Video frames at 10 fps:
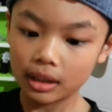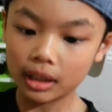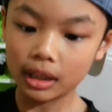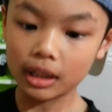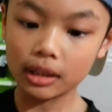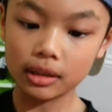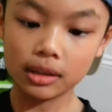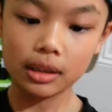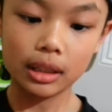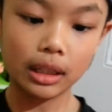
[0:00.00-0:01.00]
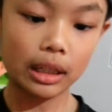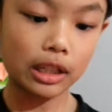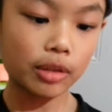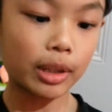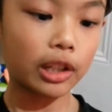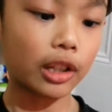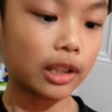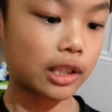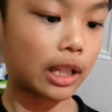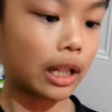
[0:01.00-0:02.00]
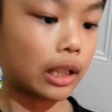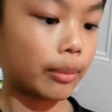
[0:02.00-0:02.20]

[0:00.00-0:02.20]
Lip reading: And as you may look inside,